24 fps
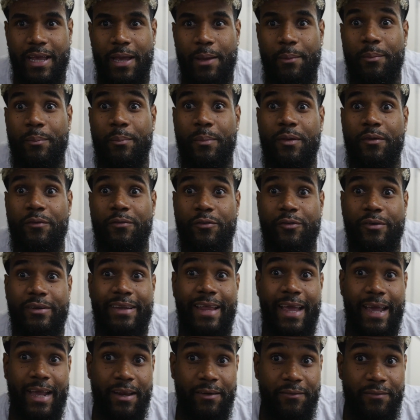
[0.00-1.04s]
came to me for
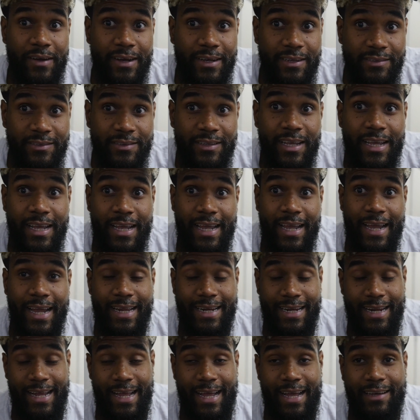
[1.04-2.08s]
tech advice,
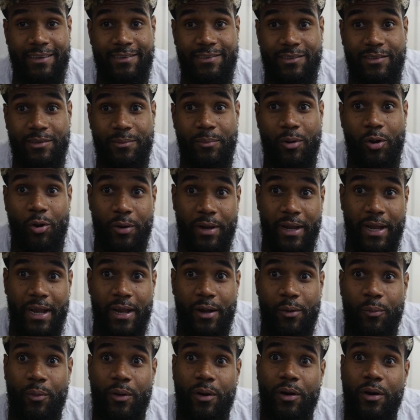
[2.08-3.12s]
and I asked him,
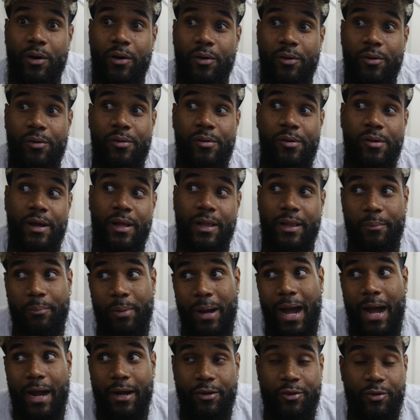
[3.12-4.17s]
okay, well,
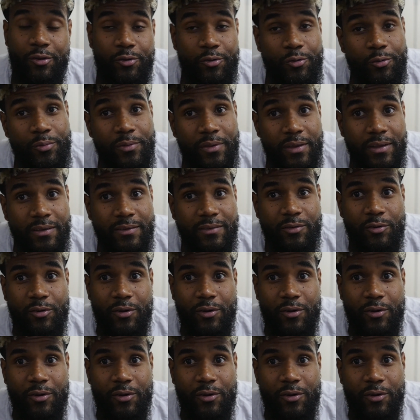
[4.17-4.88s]
how do you do this?